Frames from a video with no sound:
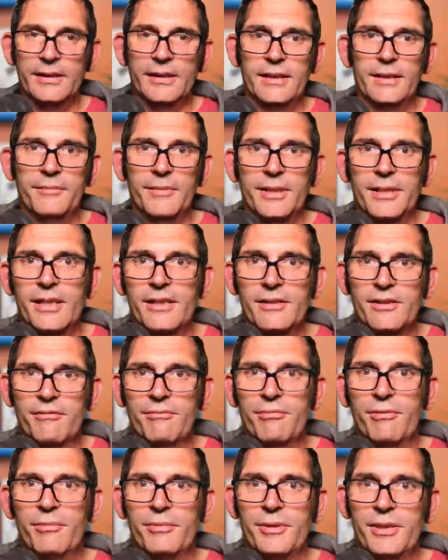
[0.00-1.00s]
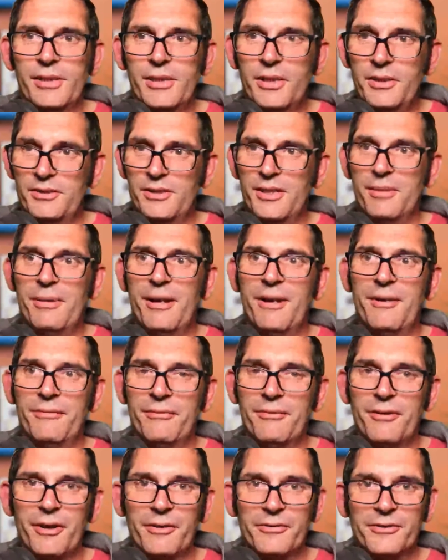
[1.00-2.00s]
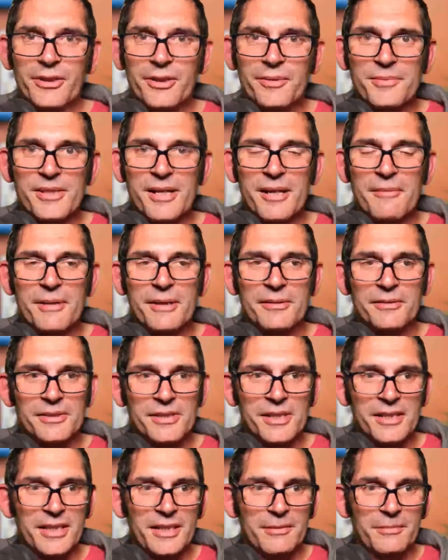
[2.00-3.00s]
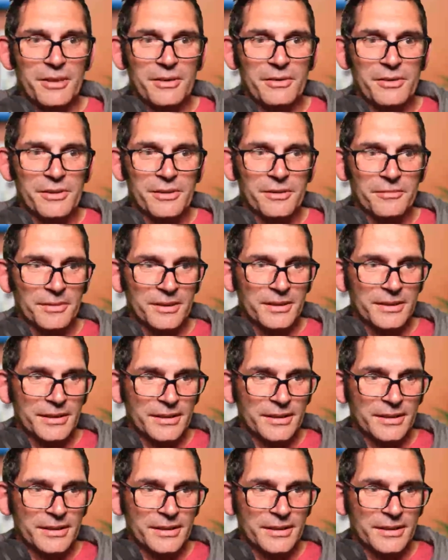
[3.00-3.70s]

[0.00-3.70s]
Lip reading: And the kids have probably used about 5 times that amount because they keep losing them.